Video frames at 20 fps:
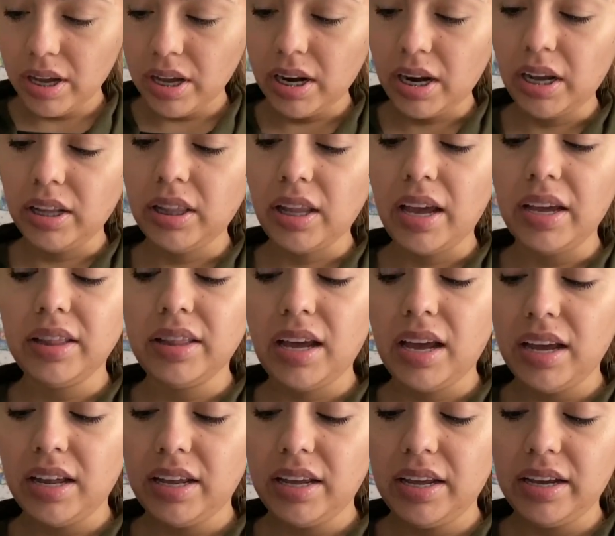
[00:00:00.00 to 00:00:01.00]
and I like
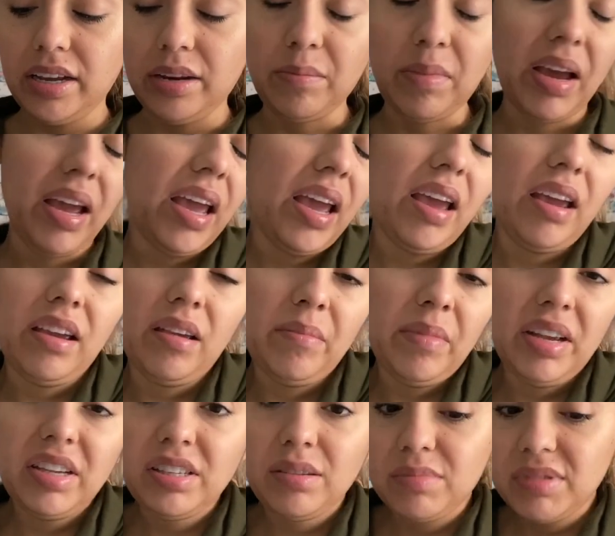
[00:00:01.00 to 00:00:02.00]
that in my egg. It
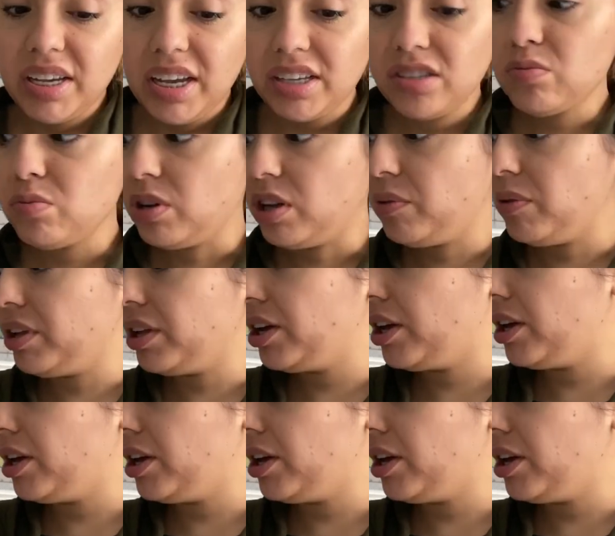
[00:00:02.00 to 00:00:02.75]
makes them taste really, really